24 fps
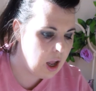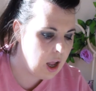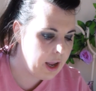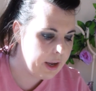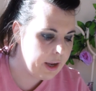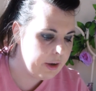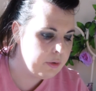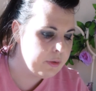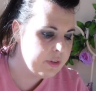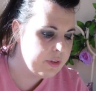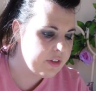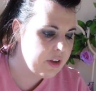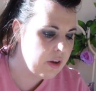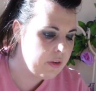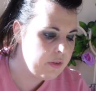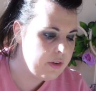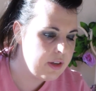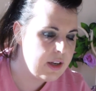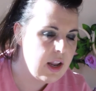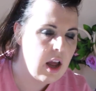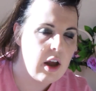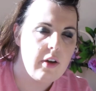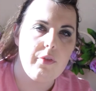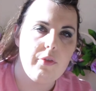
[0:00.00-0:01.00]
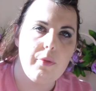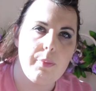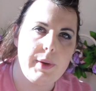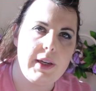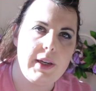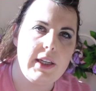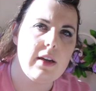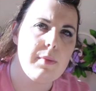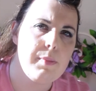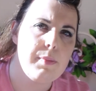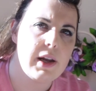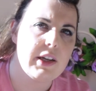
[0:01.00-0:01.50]
I also love
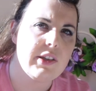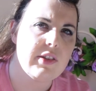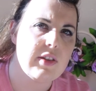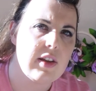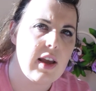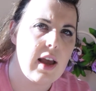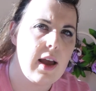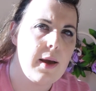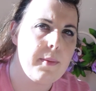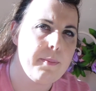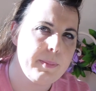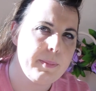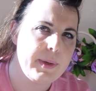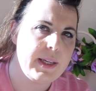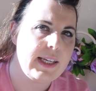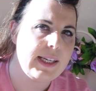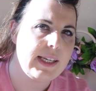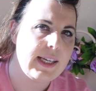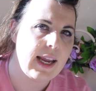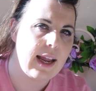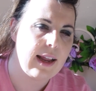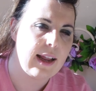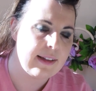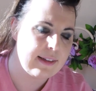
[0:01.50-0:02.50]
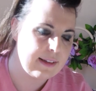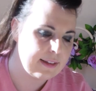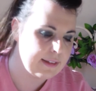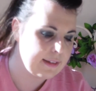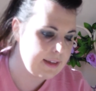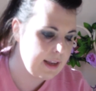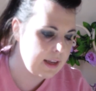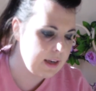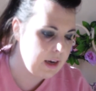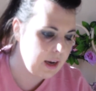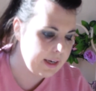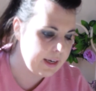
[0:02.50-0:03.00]
peanut butter and
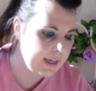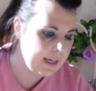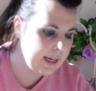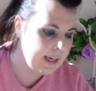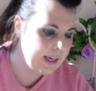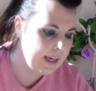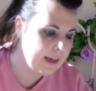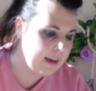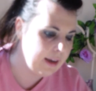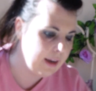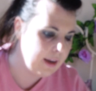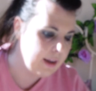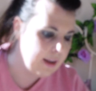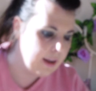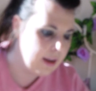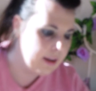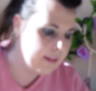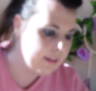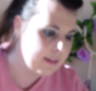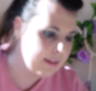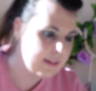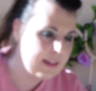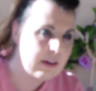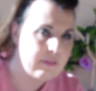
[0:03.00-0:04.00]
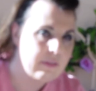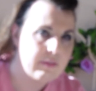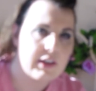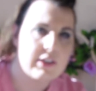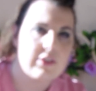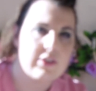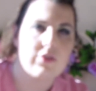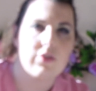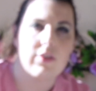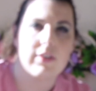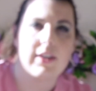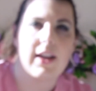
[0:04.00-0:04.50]
pecans, and I hear that
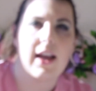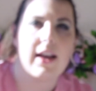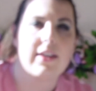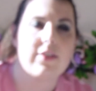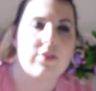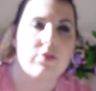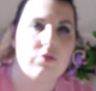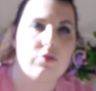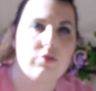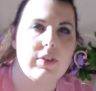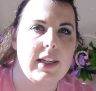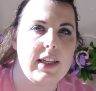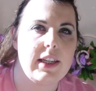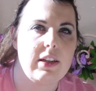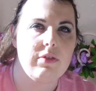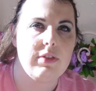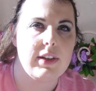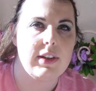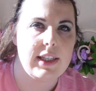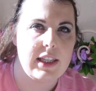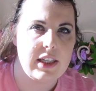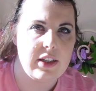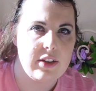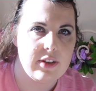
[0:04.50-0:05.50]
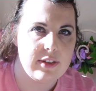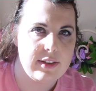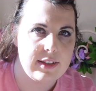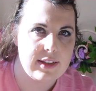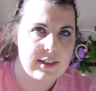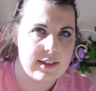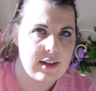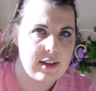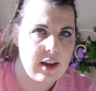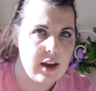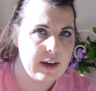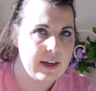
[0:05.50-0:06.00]
restaurant has a really good
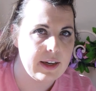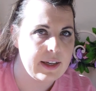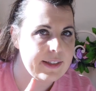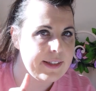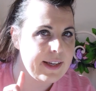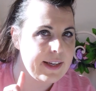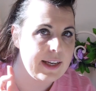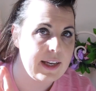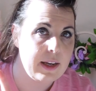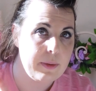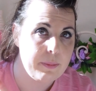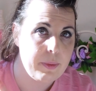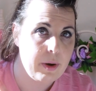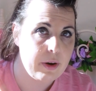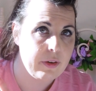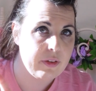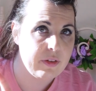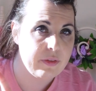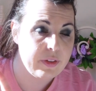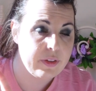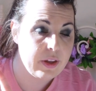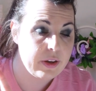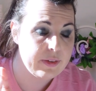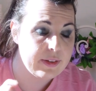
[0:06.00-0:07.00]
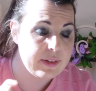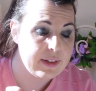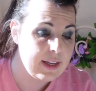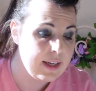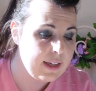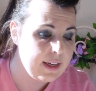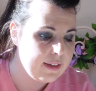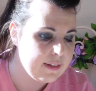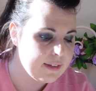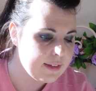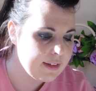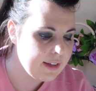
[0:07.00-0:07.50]
dessert containing both of those
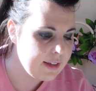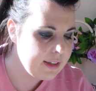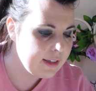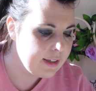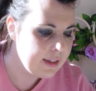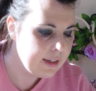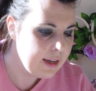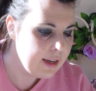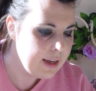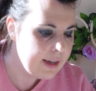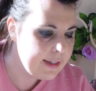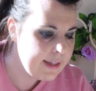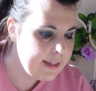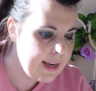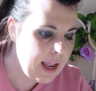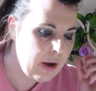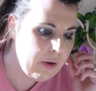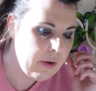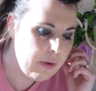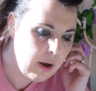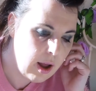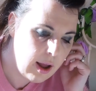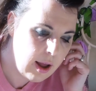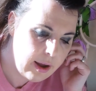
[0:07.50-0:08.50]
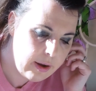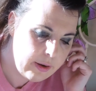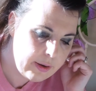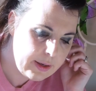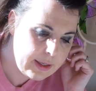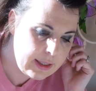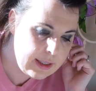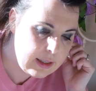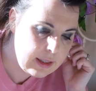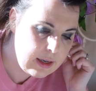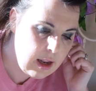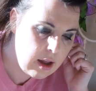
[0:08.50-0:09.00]
things. Now,
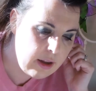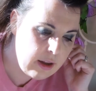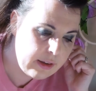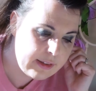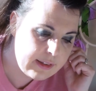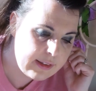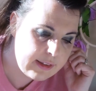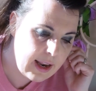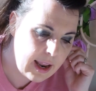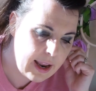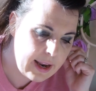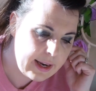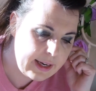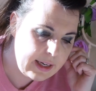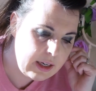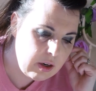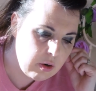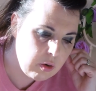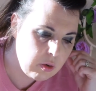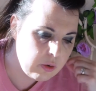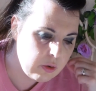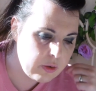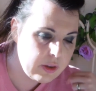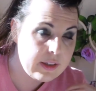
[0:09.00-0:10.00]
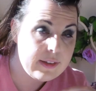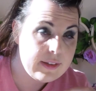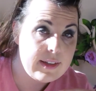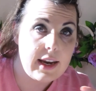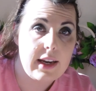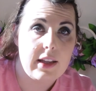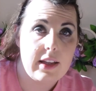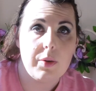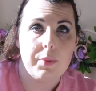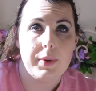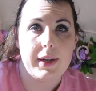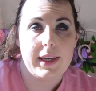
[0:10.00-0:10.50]
our last day, or the
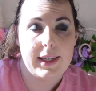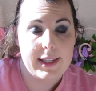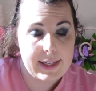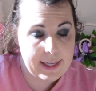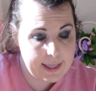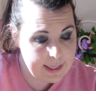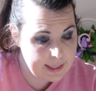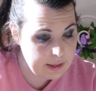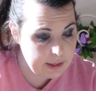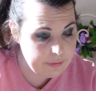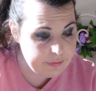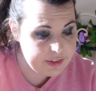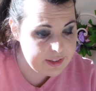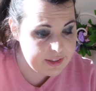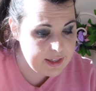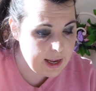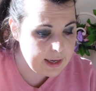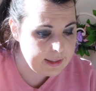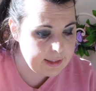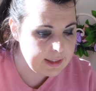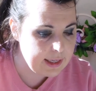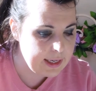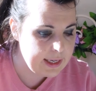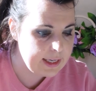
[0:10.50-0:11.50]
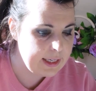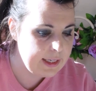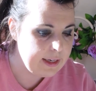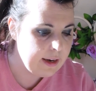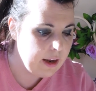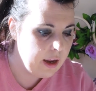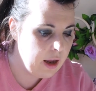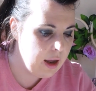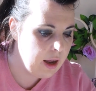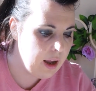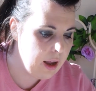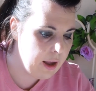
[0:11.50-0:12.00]
day that we leave, sadly,
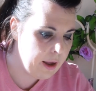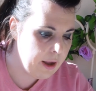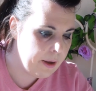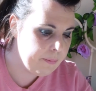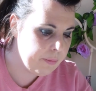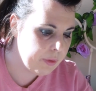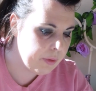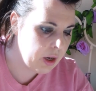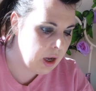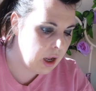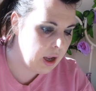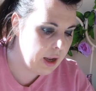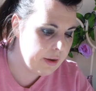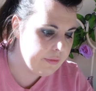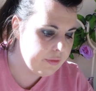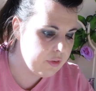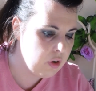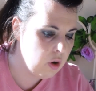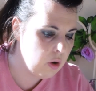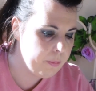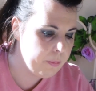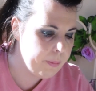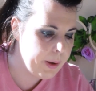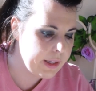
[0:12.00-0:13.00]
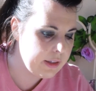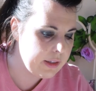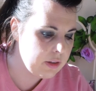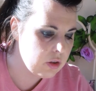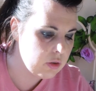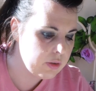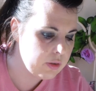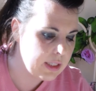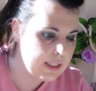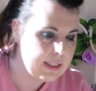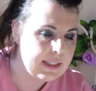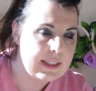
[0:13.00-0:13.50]
I've got
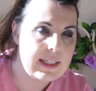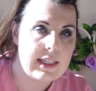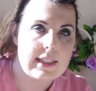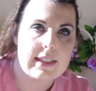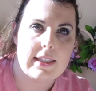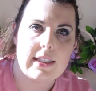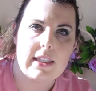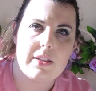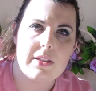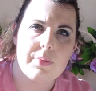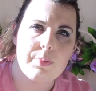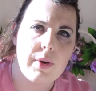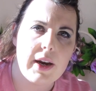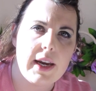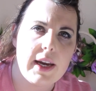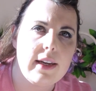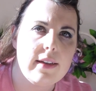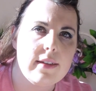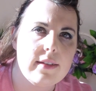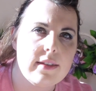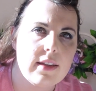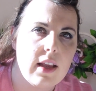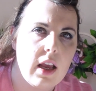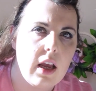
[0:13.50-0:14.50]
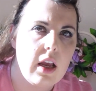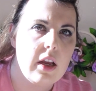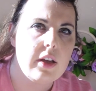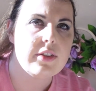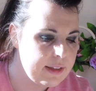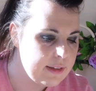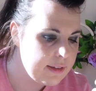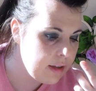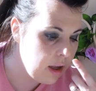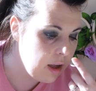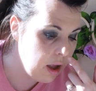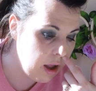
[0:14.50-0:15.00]
penciled in Disney Springs.
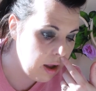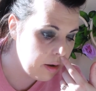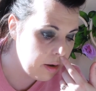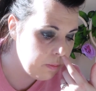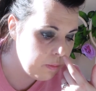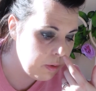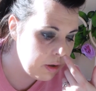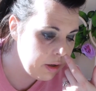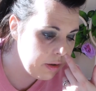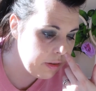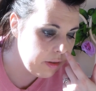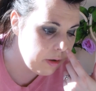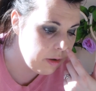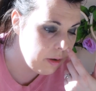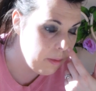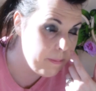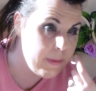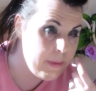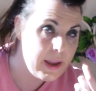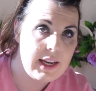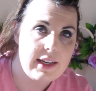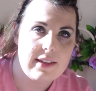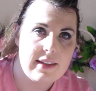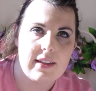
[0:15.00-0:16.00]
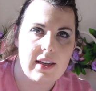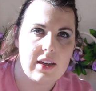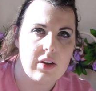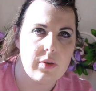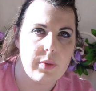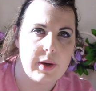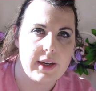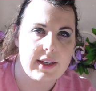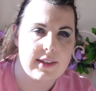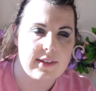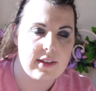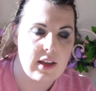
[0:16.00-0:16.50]
It's one of the amazing
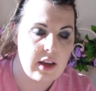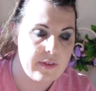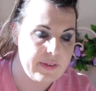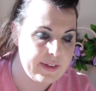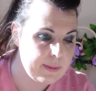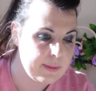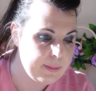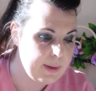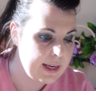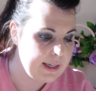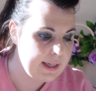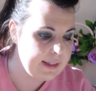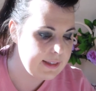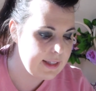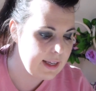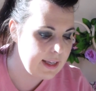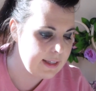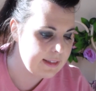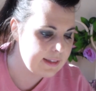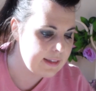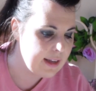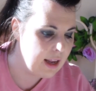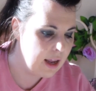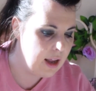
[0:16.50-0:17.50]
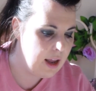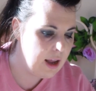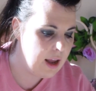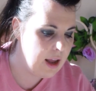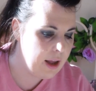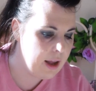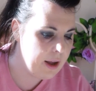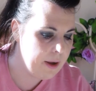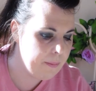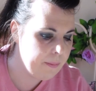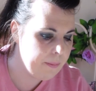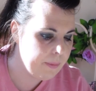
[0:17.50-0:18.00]
quick service places
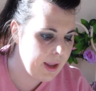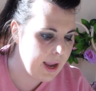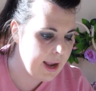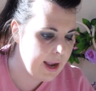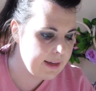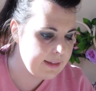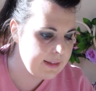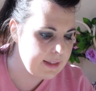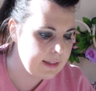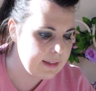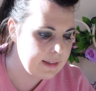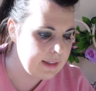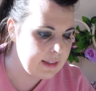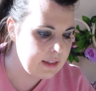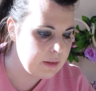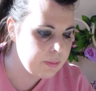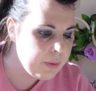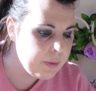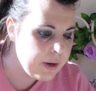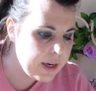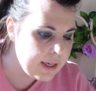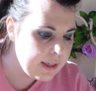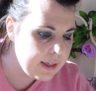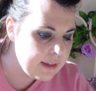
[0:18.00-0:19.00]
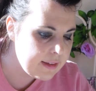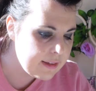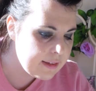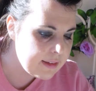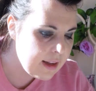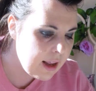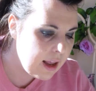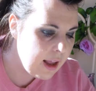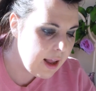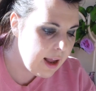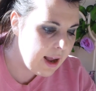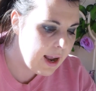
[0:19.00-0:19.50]
at Disney
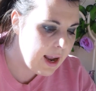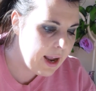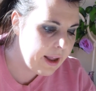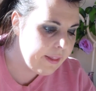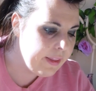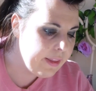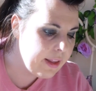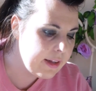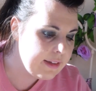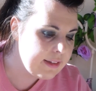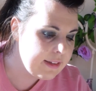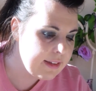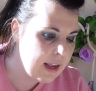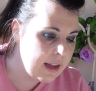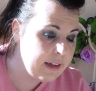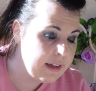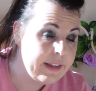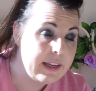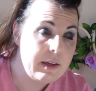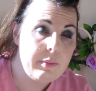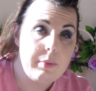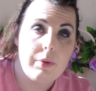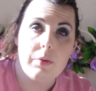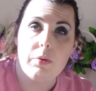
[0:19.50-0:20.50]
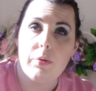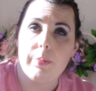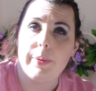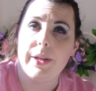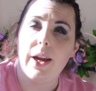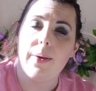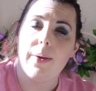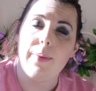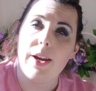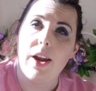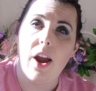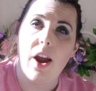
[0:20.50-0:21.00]
Springs. And then sadly we will be
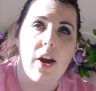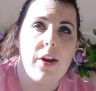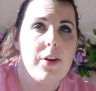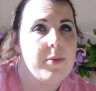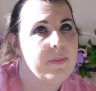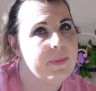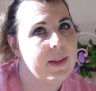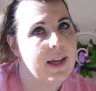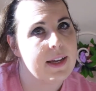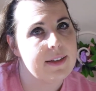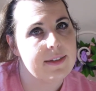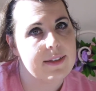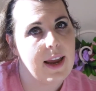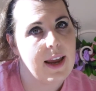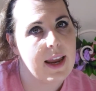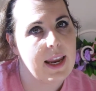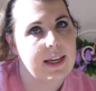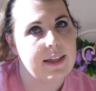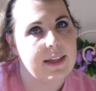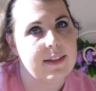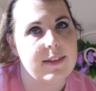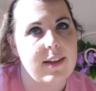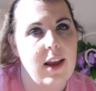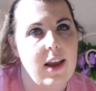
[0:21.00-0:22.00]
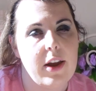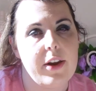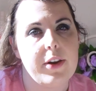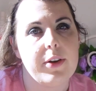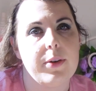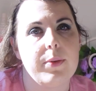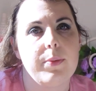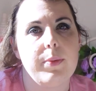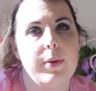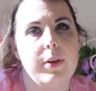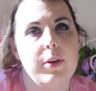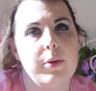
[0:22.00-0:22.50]
going home that day,
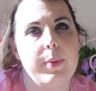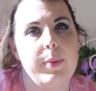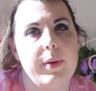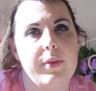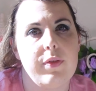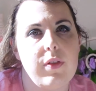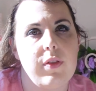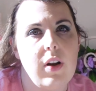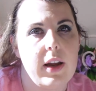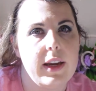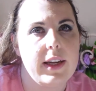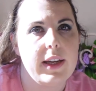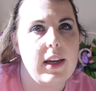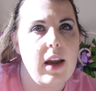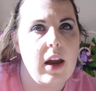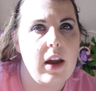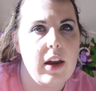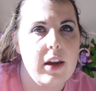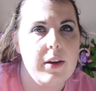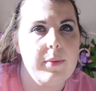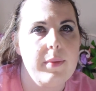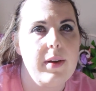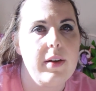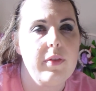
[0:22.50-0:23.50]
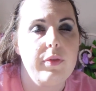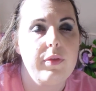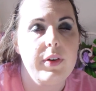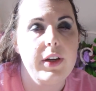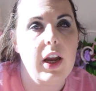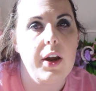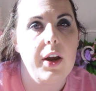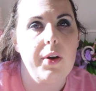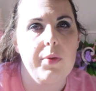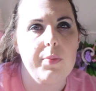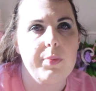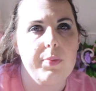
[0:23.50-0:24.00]
so we'll be flying home. If we
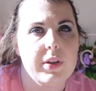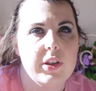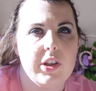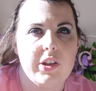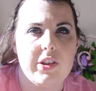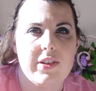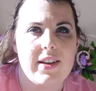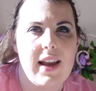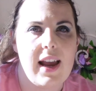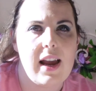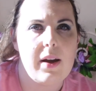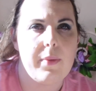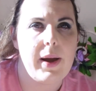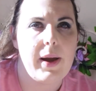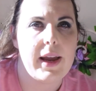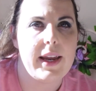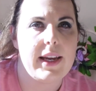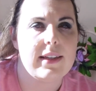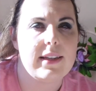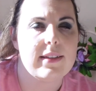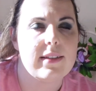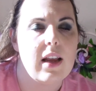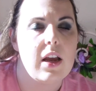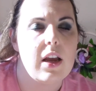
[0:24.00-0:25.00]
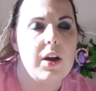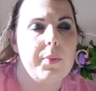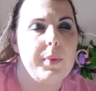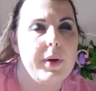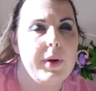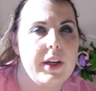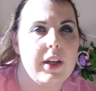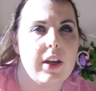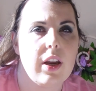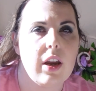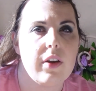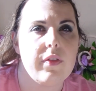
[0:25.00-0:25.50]
go with British Airways,
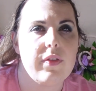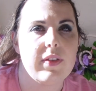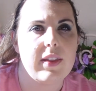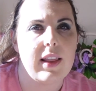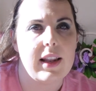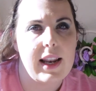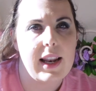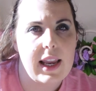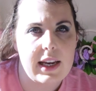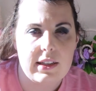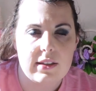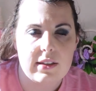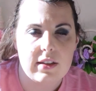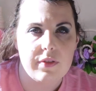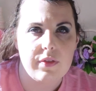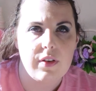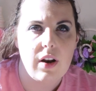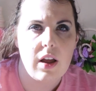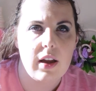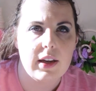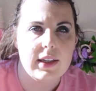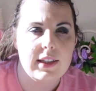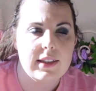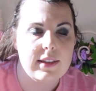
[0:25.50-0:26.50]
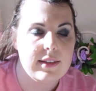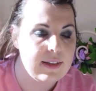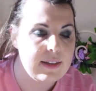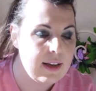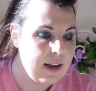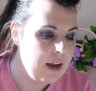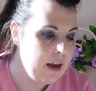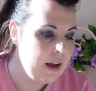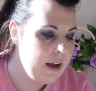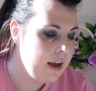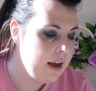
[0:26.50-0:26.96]
we're going to go for the later flight.